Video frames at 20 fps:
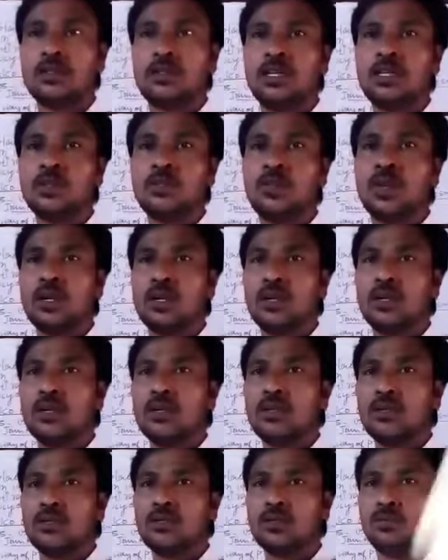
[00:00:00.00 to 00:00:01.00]
These were
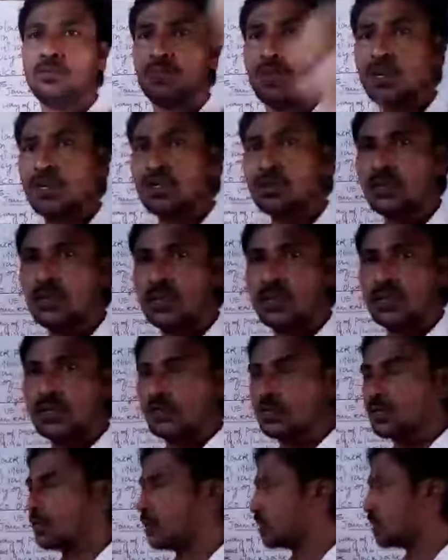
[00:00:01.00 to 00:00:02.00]
done to bring the
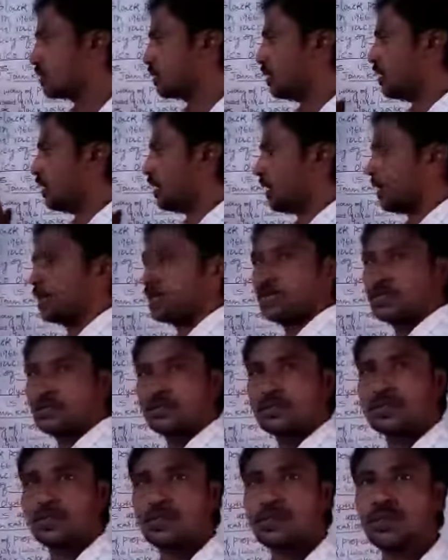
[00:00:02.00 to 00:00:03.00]
international
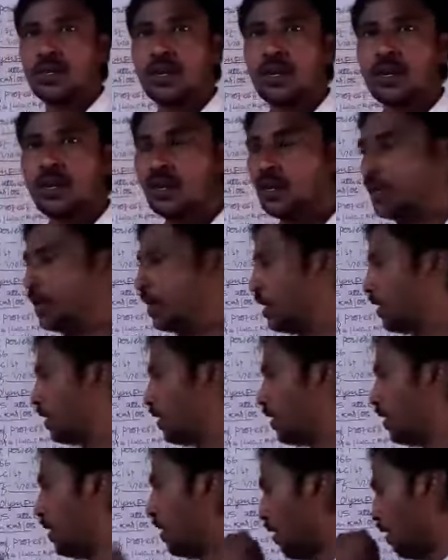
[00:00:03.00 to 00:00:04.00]
attention,
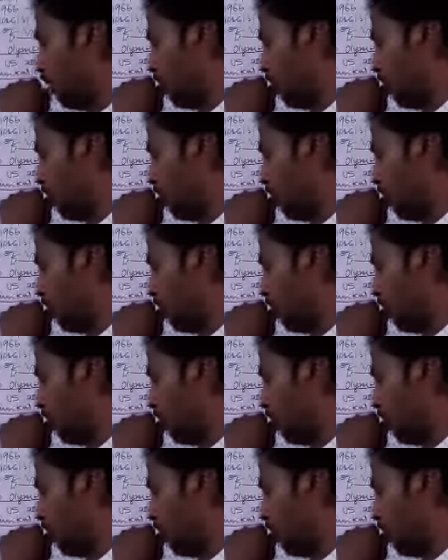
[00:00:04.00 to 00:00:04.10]
and